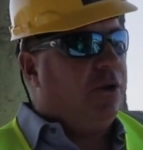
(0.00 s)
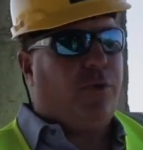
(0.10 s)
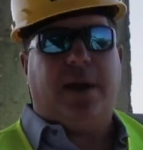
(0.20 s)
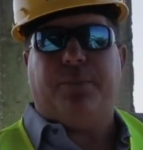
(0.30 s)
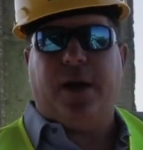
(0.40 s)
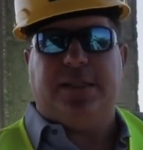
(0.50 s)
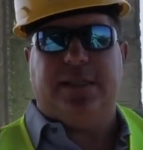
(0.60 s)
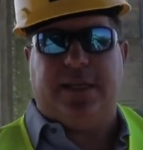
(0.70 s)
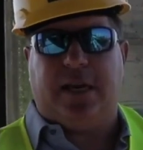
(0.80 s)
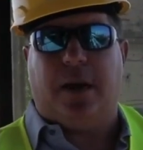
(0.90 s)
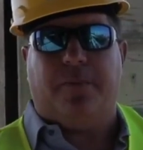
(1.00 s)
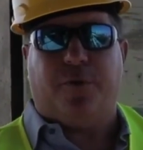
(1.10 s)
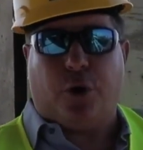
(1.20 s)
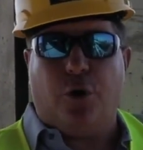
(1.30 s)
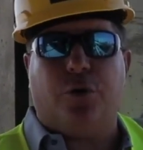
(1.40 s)
great places to come
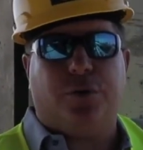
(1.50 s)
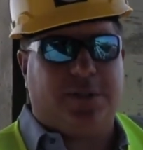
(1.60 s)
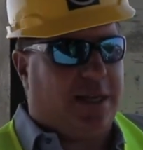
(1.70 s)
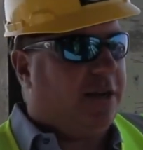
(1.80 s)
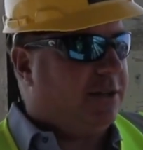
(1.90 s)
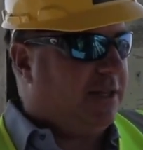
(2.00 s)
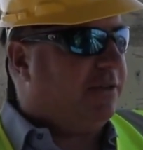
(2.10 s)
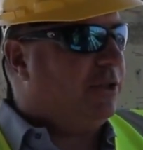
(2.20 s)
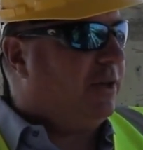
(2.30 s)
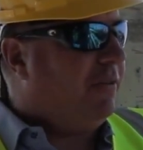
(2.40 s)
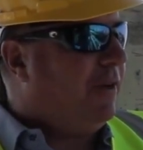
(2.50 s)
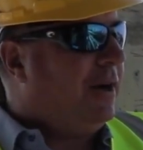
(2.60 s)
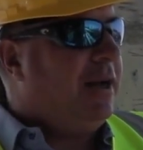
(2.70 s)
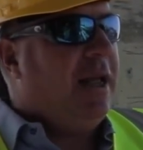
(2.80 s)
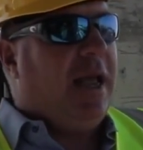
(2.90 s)
for locals like ourselves who live
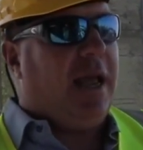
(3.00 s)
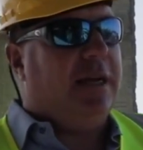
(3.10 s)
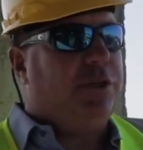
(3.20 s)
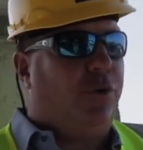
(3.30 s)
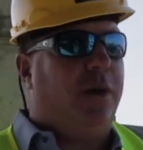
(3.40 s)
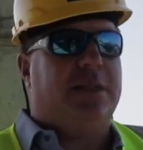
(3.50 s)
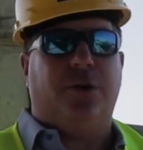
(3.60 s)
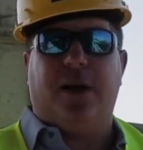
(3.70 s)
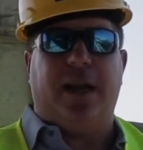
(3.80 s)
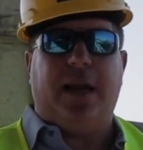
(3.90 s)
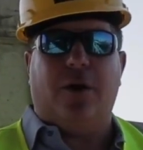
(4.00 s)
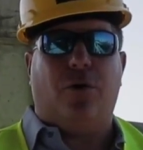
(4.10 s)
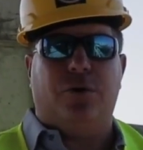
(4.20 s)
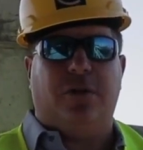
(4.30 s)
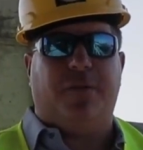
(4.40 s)
here, and tourists who are getting a
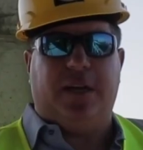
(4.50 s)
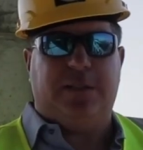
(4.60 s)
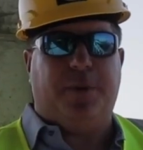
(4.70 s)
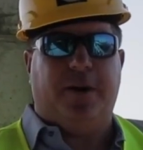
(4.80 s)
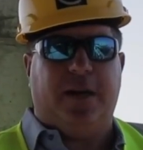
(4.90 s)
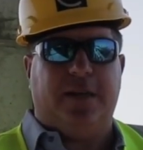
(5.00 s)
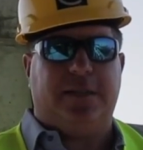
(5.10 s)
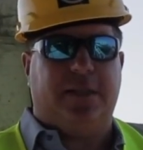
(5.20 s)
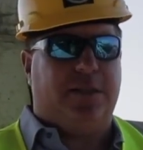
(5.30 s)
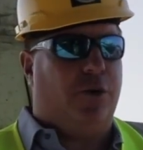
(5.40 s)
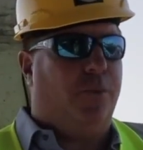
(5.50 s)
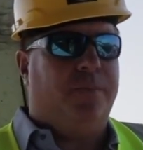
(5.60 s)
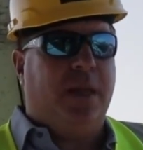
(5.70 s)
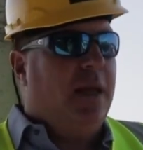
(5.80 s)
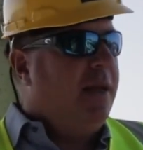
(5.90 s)
whole different experience. So
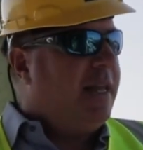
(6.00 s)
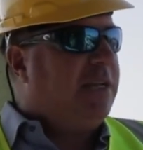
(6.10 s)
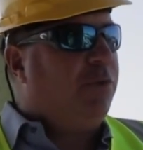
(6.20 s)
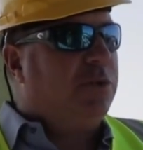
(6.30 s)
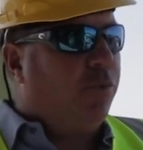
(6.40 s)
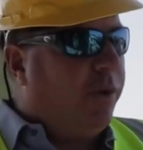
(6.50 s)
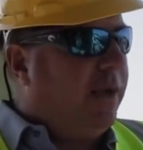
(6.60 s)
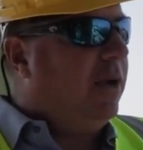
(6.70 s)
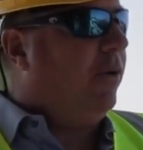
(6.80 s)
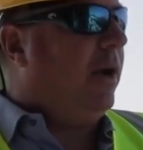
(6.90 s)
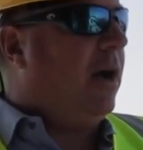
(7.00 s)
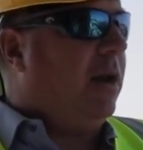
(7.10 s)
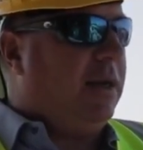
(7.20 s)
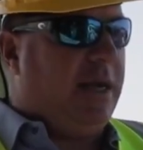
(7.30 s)
that's what's really going on